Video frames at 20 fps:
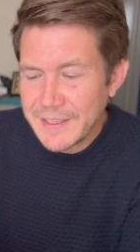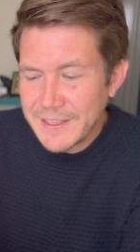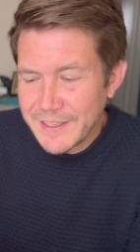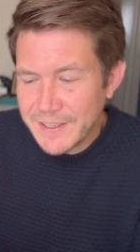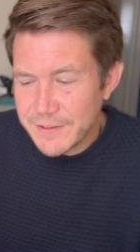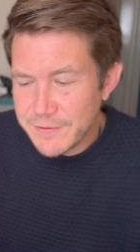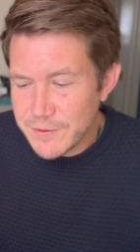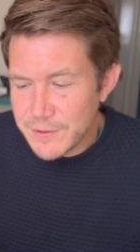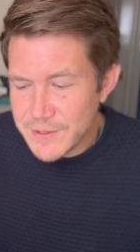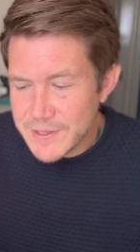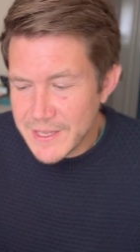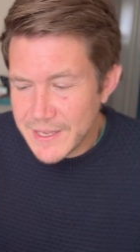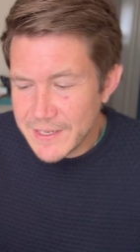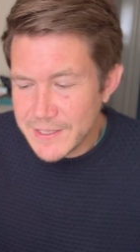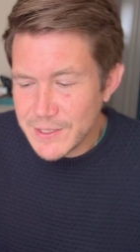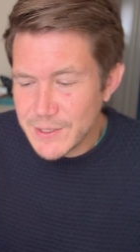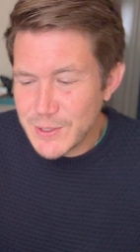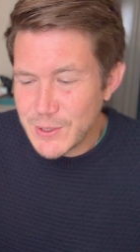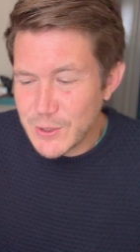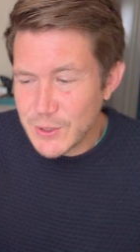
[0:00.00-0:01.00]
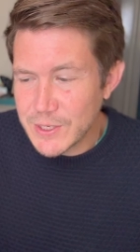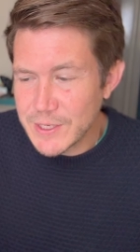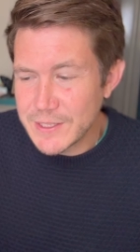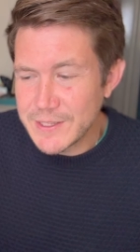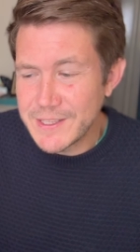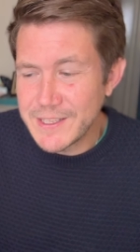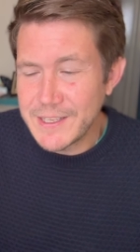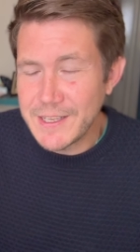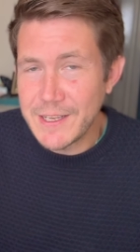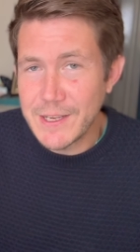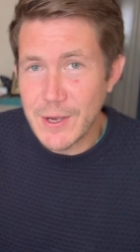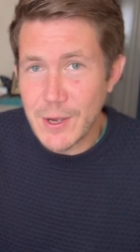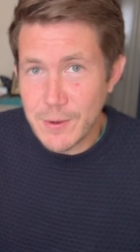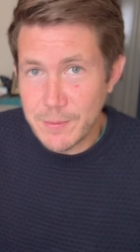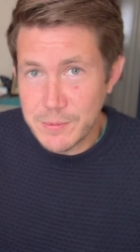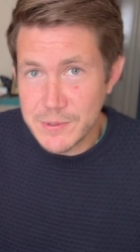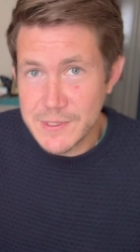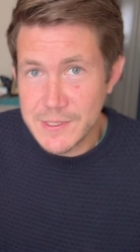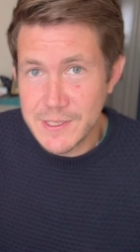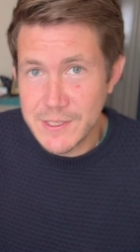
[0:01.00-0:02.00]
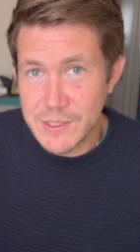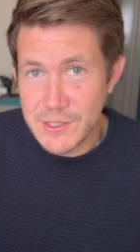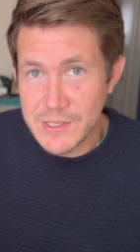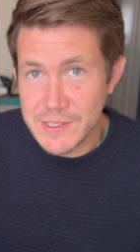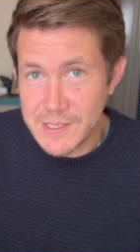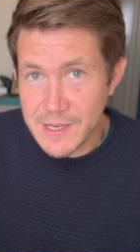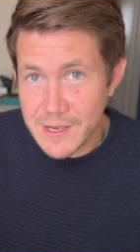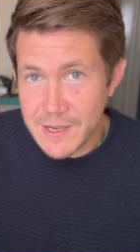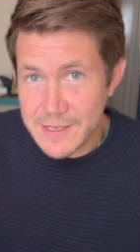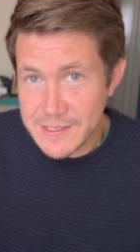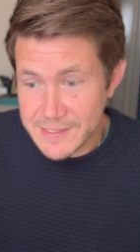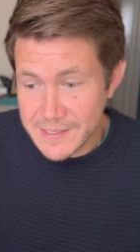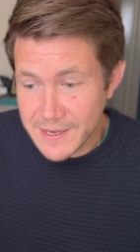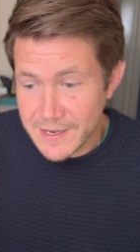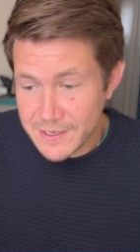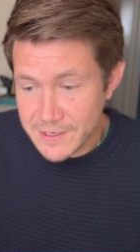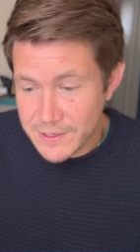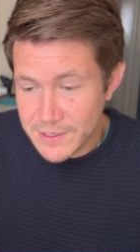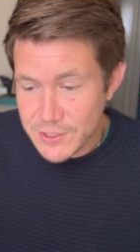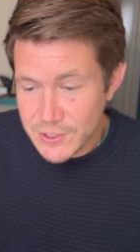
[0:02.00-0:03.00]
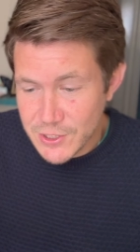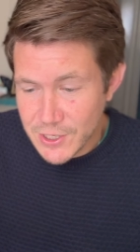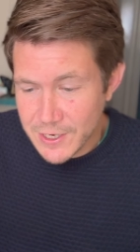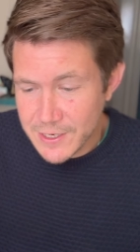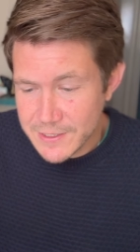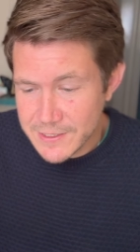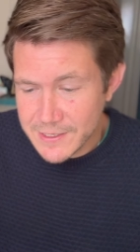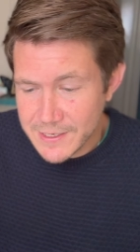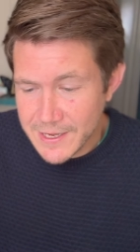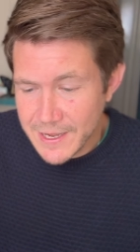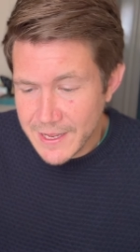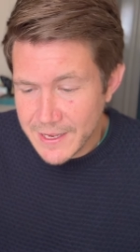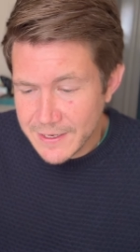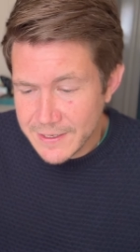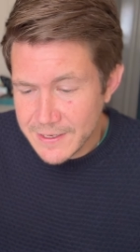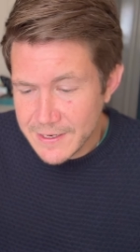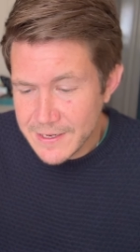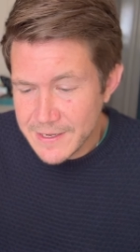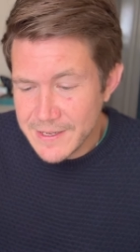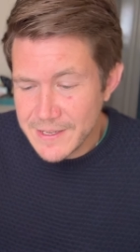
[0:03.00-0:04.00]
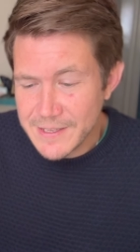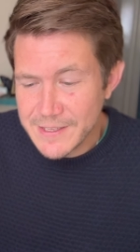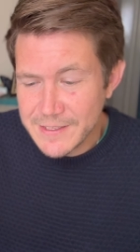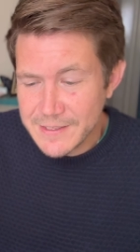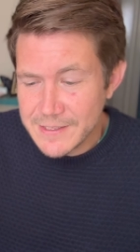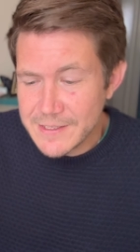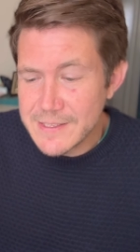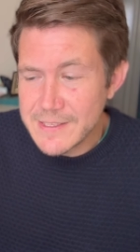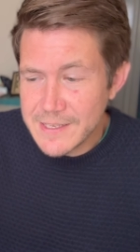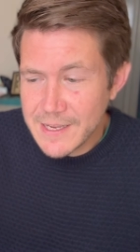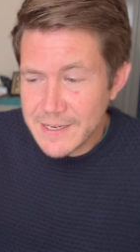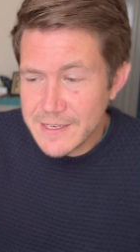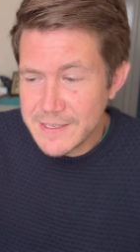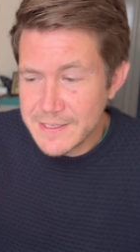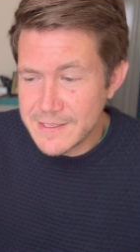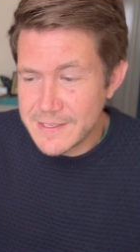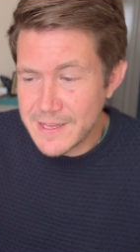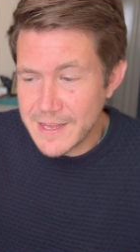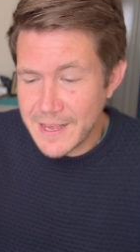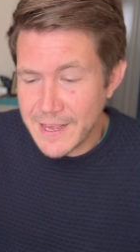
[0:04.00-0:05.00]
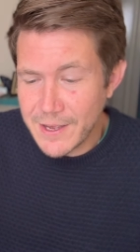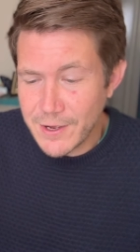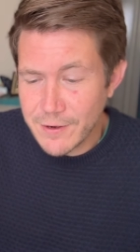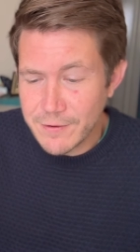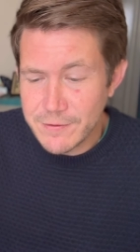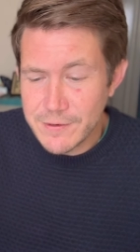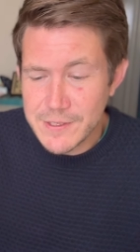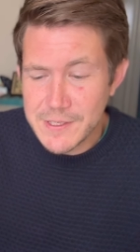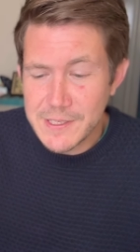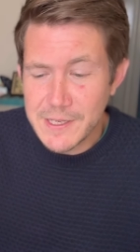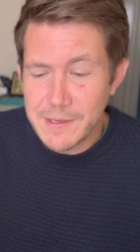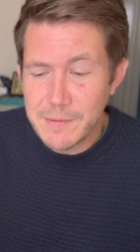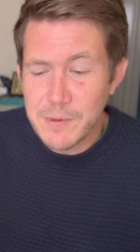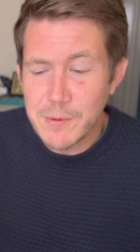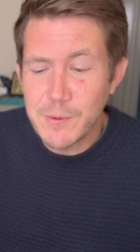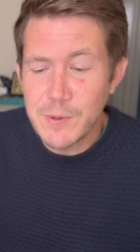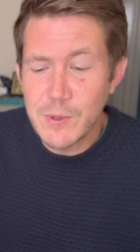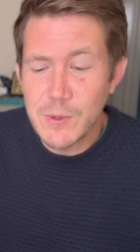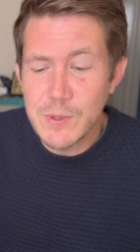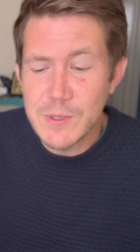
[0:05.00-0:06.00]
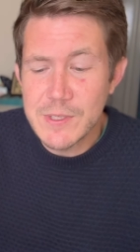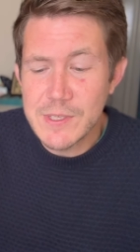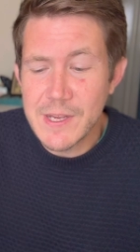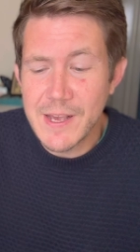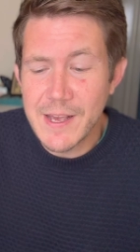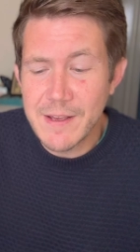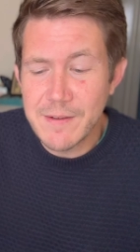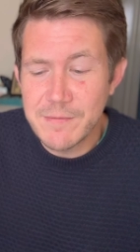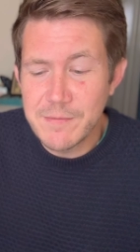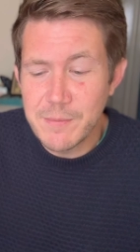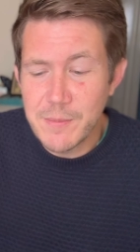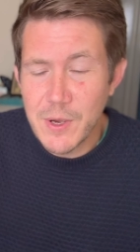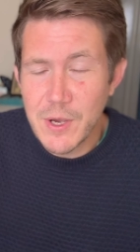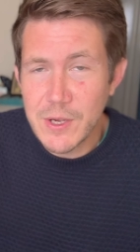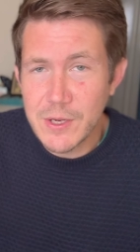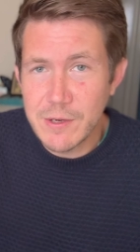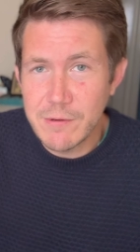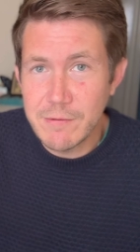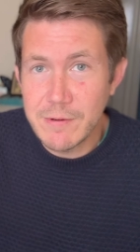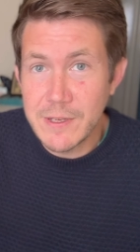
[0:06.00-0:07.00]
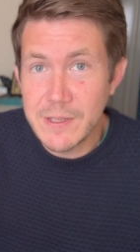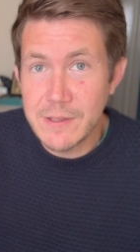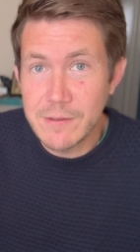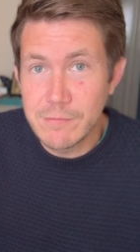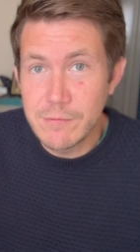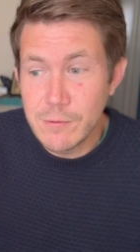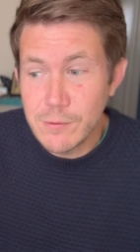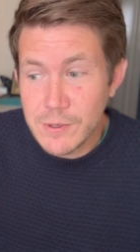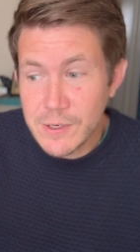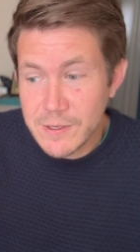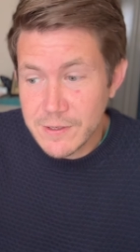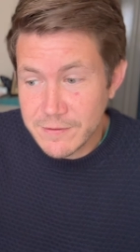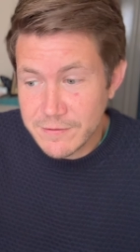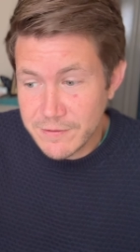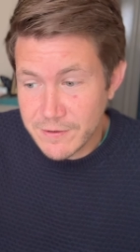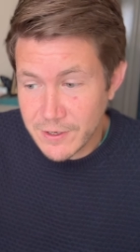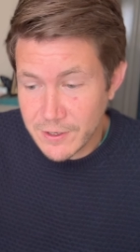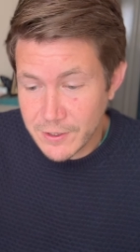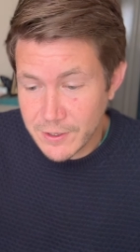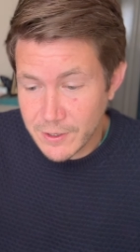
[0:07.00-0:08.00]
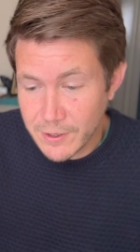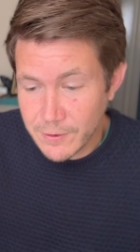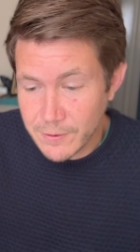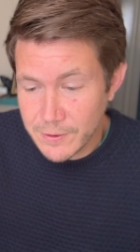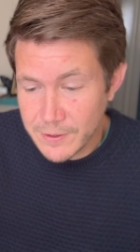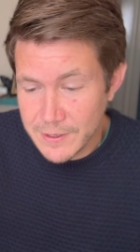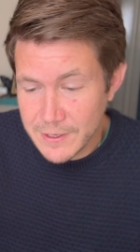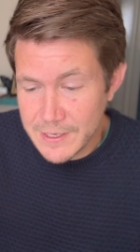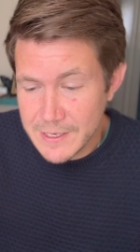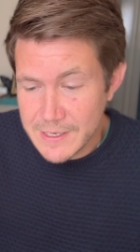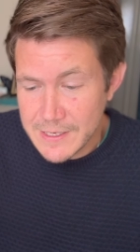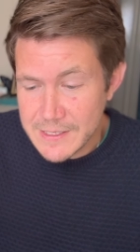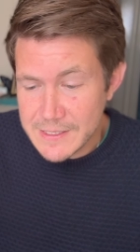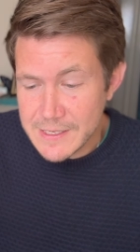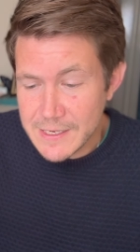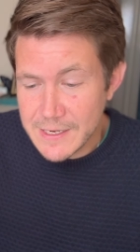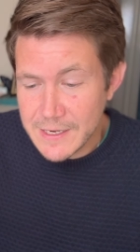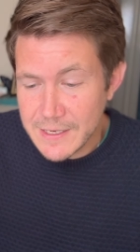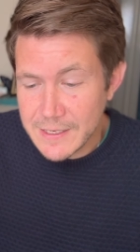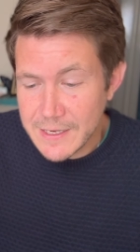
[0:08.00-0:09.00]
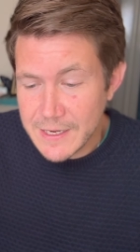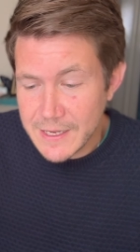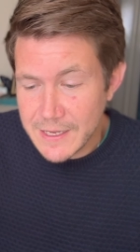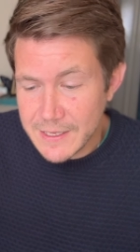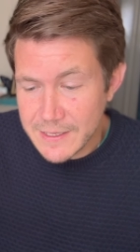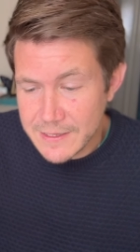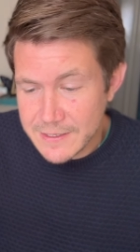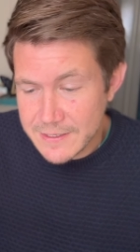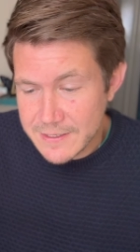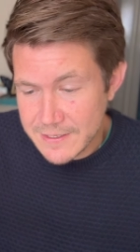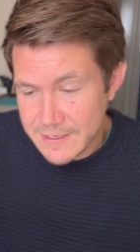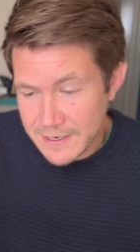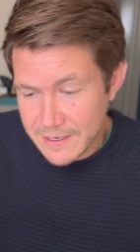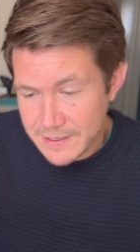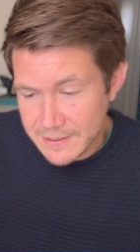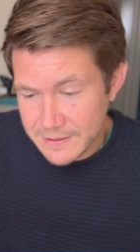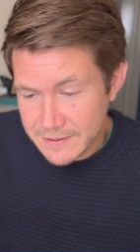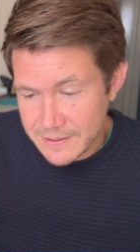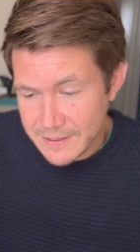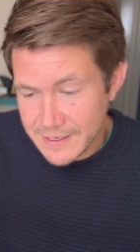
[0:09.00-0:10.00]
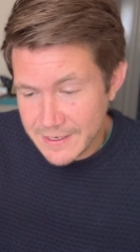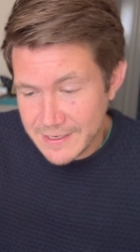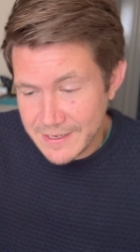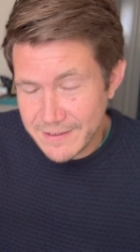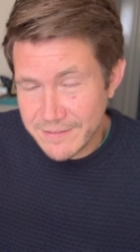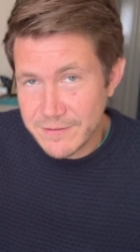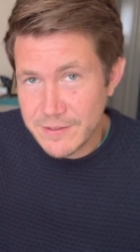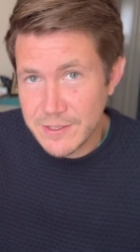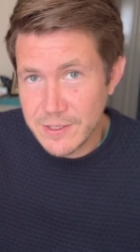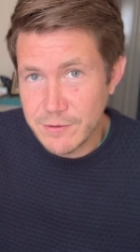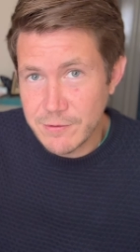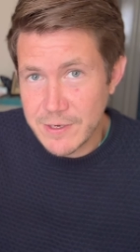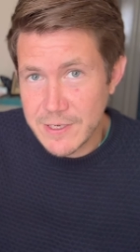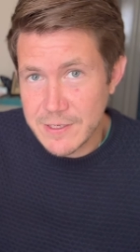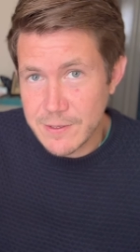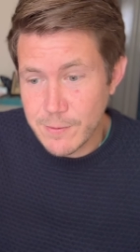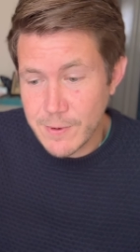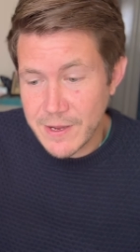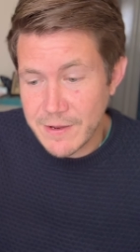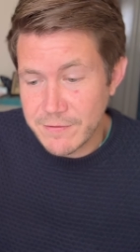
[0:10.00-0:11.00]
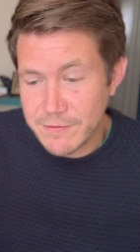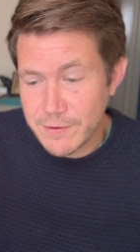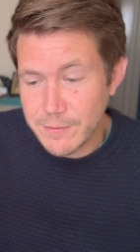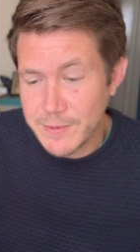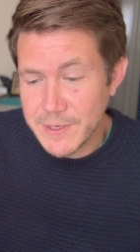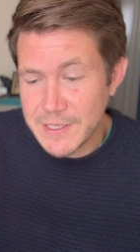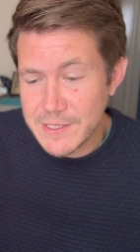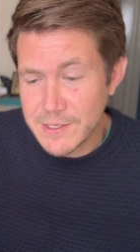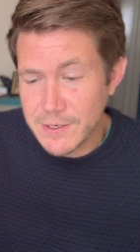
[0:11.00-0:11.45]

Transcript: If you then look at the opposite side of the chart again, the sun is there, obviously, but we also have Mercury, the ruler of Virgo, sitting near the sun, 11 degrees away from it.